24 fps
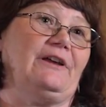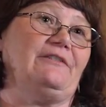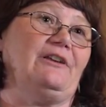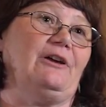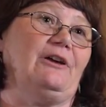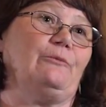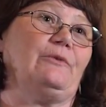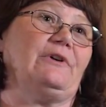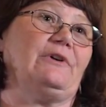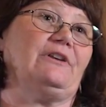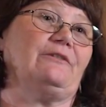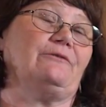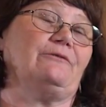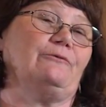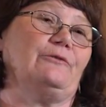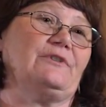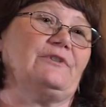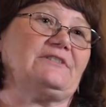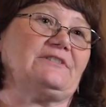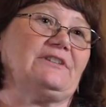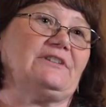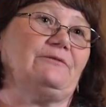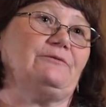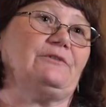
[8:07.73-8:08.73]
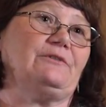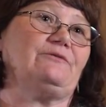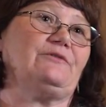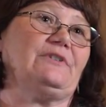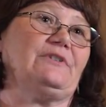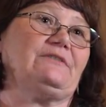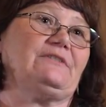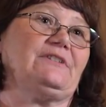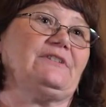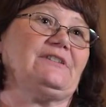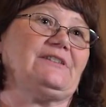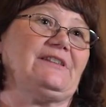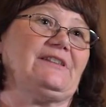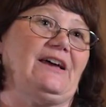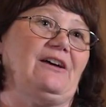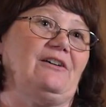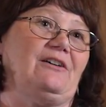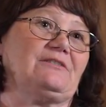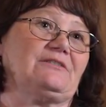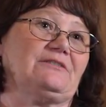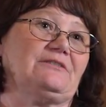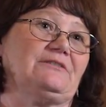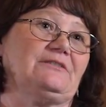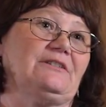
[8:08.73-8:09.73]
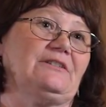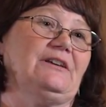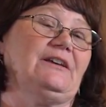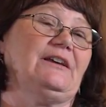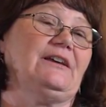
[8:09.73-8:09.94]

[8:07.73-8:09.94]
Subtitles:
that we have received the $50,000.